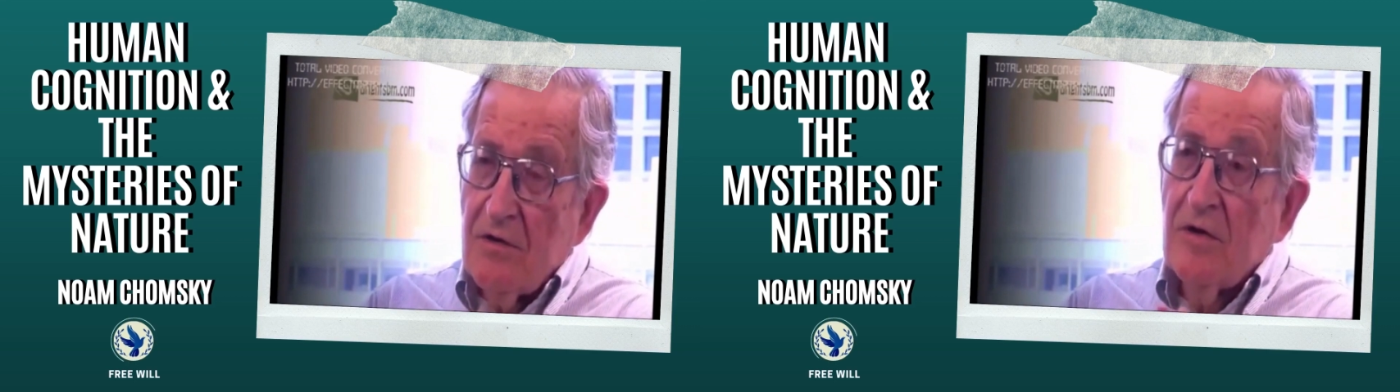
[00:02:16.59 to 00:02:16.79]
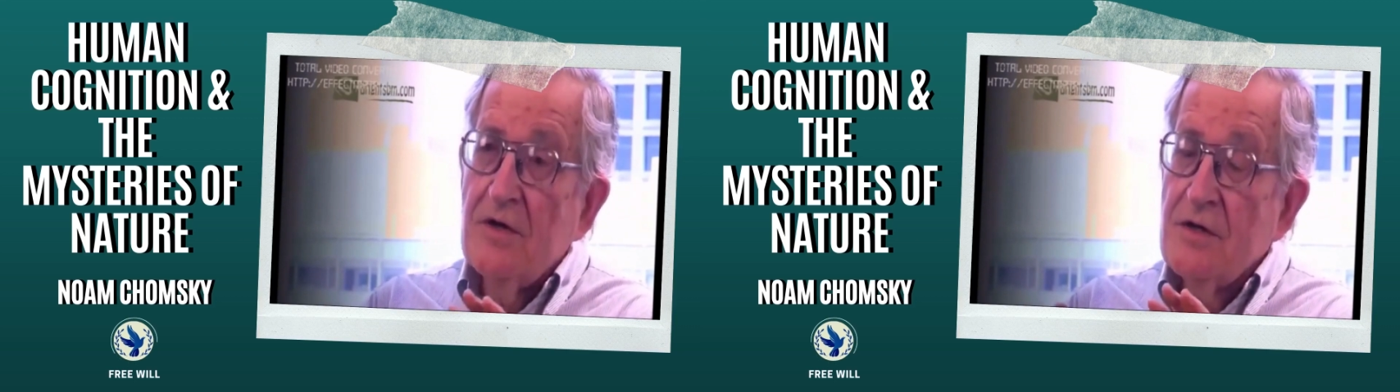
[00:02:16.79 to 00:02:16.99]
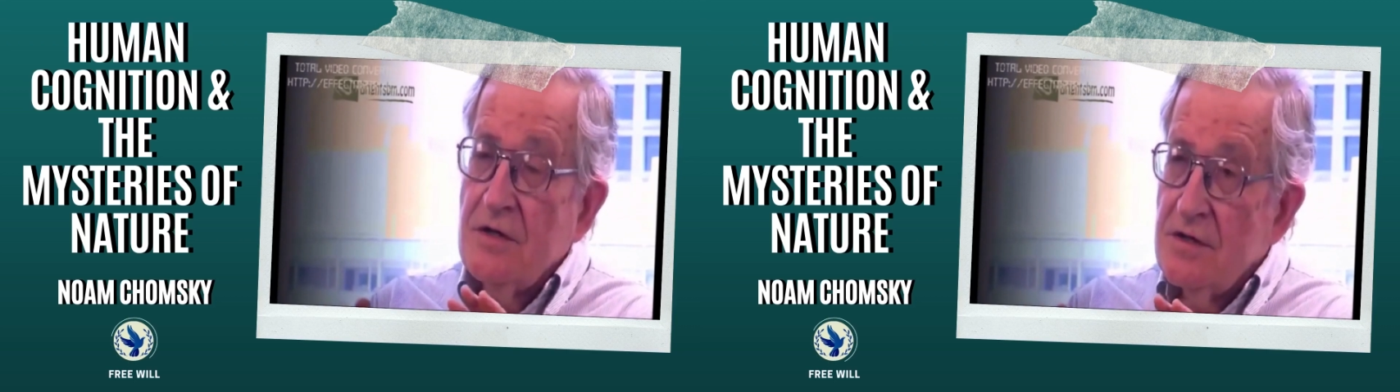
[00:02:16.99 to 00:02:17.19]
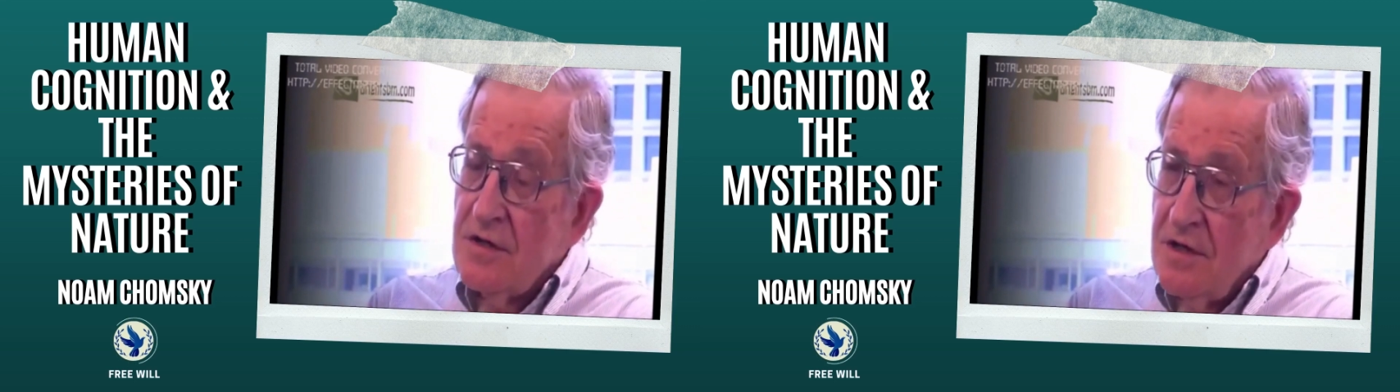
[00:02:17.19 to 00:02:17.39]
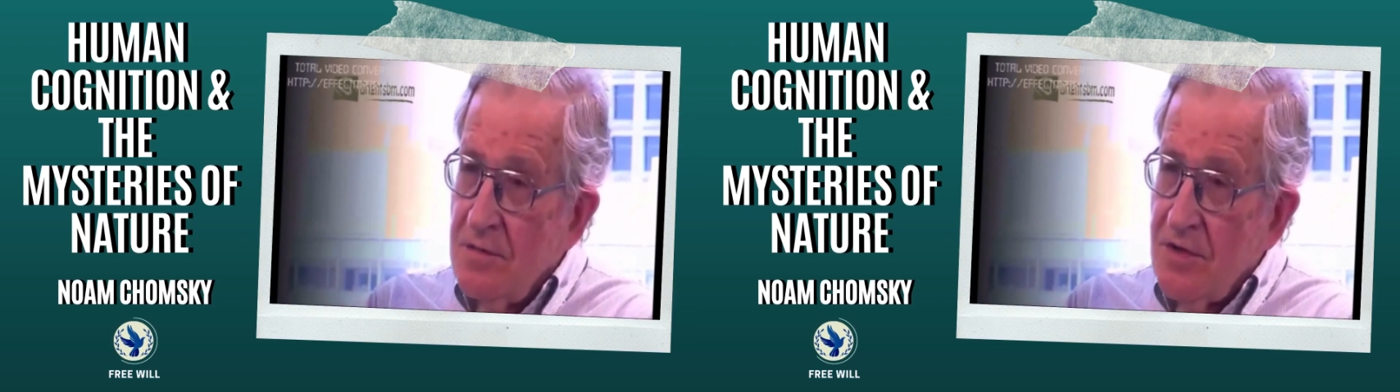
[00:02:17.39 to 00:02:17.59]

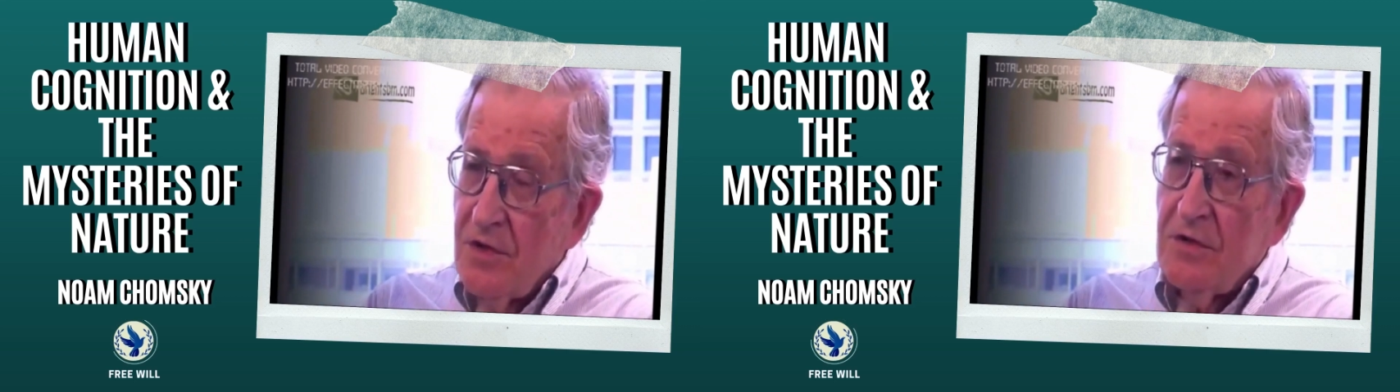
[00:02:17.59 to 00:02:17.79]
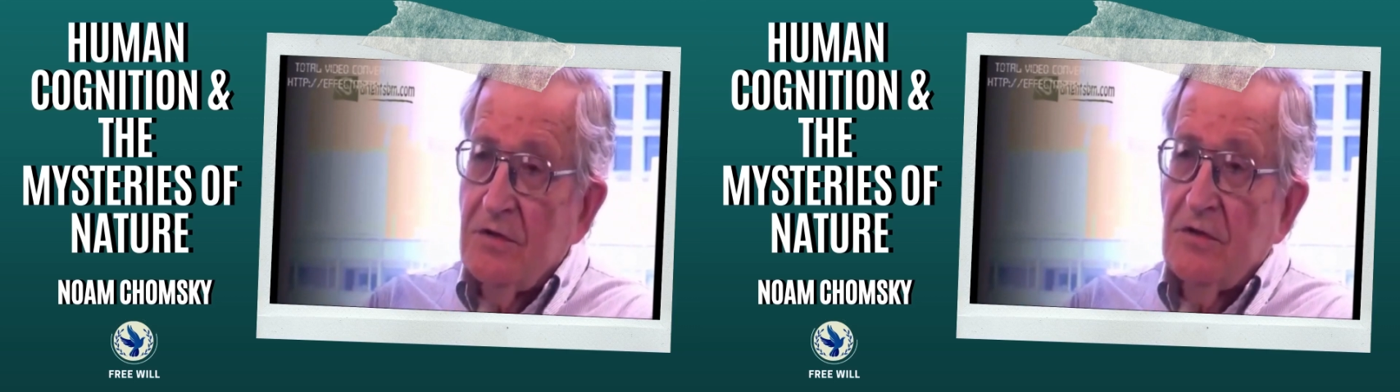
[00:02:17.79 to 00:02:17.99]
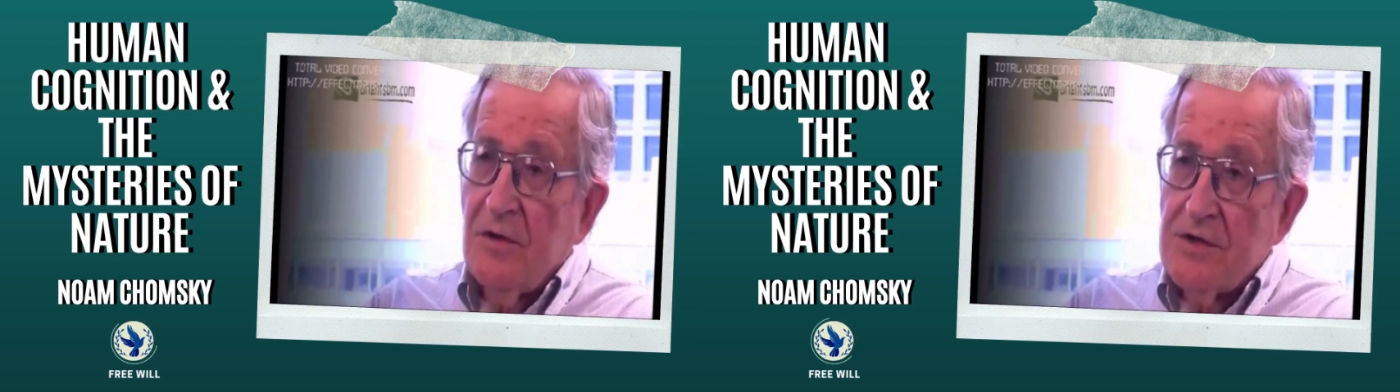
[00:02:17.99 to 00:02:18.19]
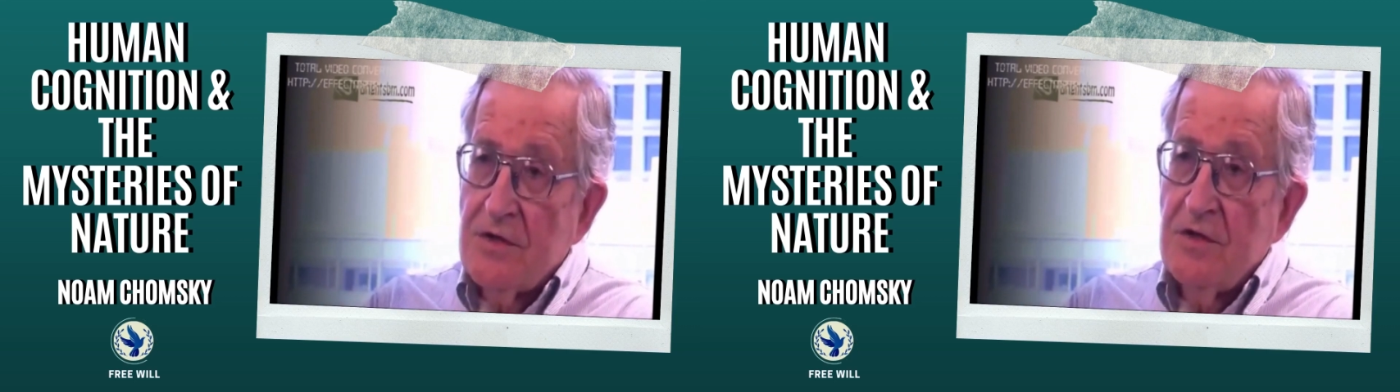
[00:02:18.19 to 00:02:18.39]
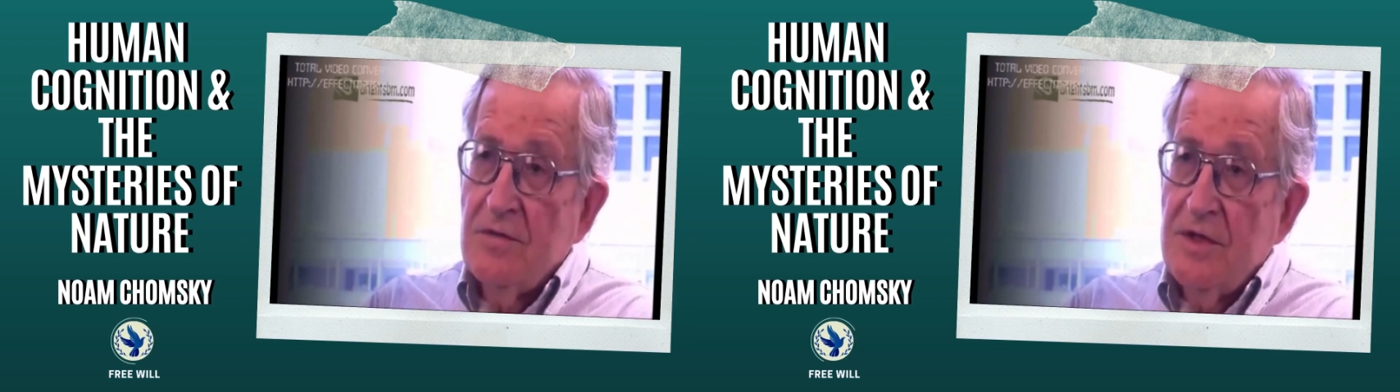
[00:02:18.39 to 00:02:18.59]
categories is an empirical
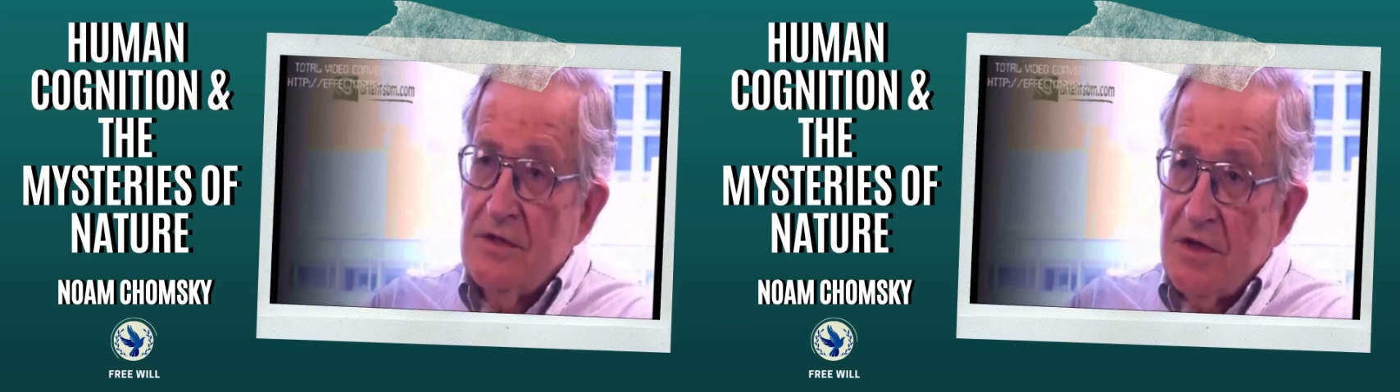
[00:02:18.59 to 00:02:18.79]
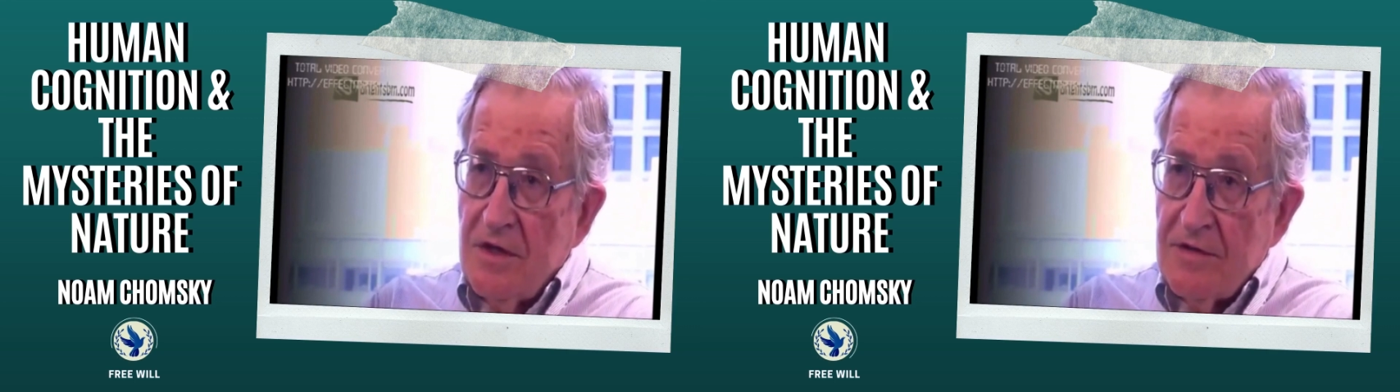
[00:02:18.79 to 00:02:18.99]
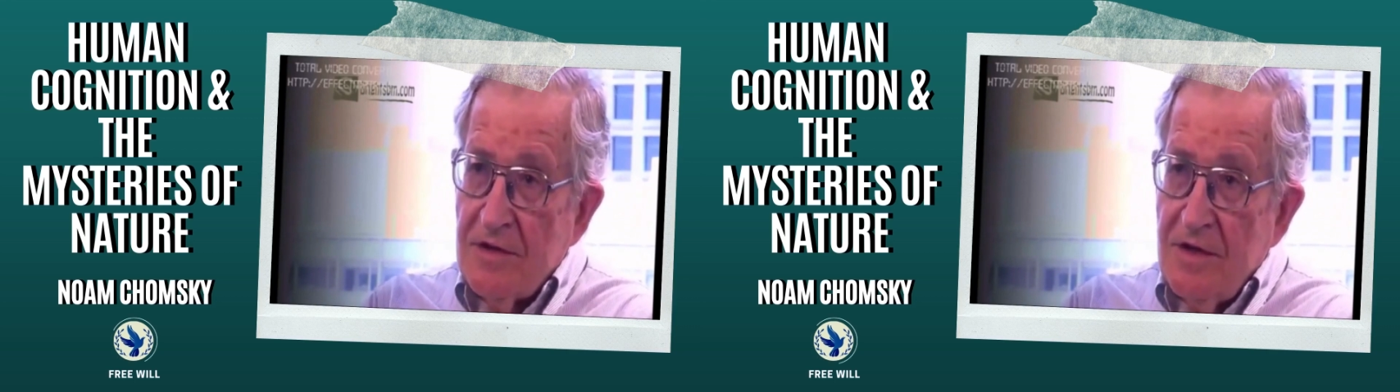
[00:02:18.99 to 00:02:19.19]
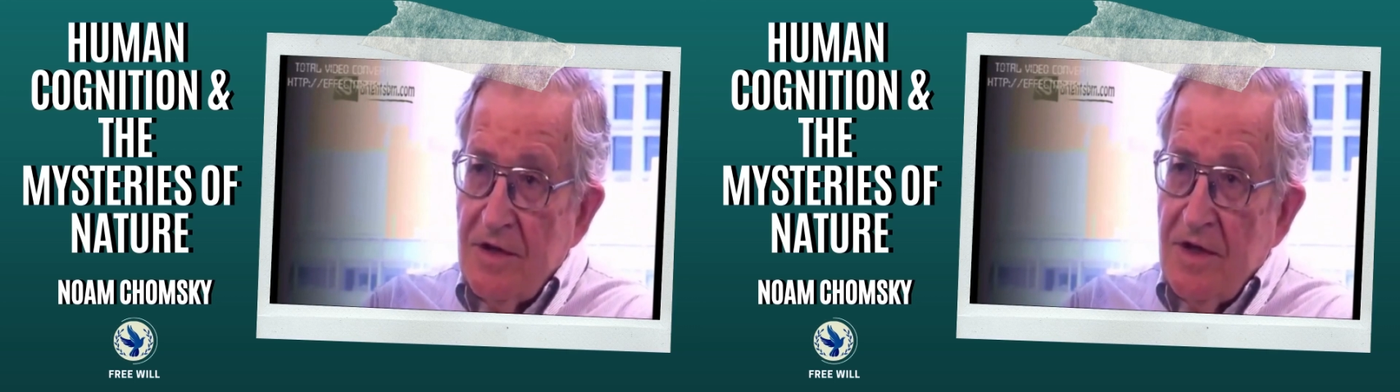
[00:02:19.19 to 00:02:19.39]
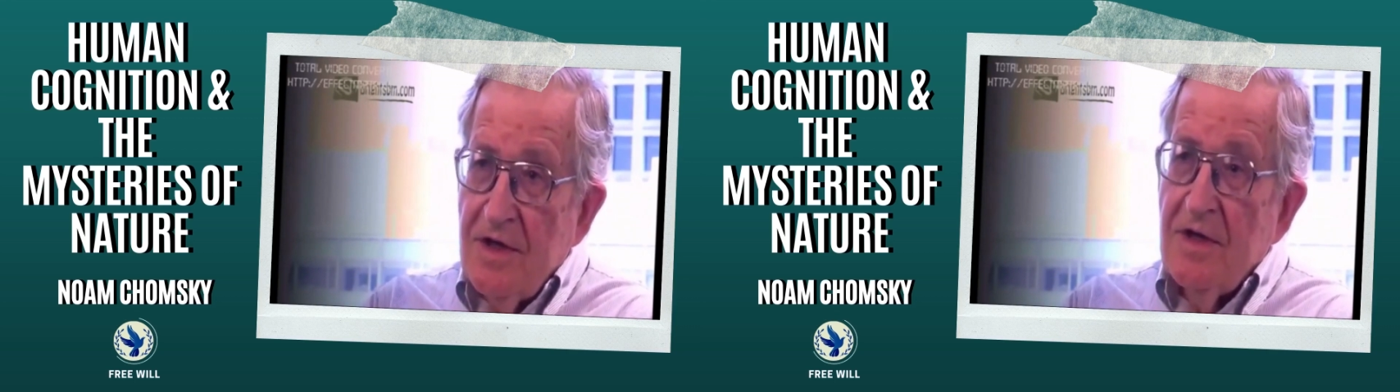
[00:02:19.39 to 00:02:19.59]
question to be
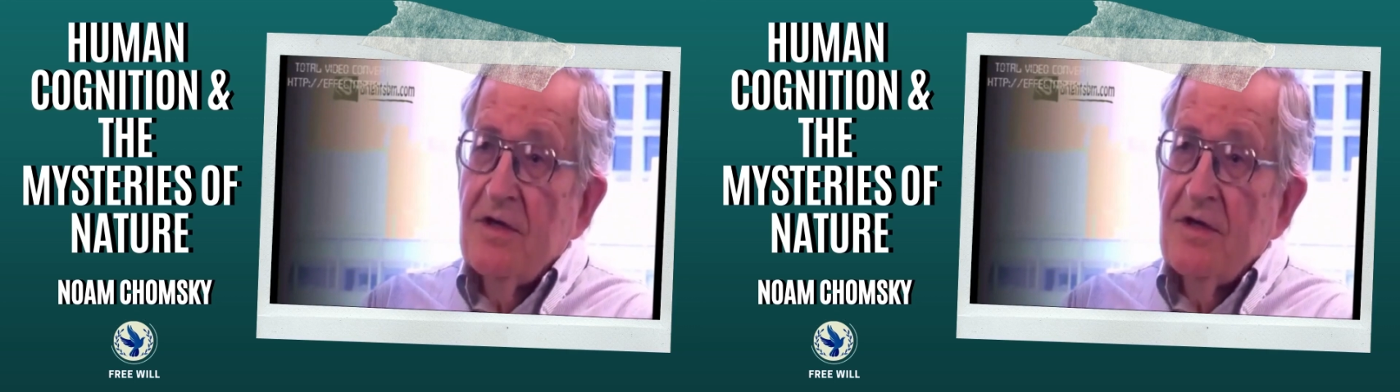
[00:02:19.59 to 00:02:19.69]
discovered.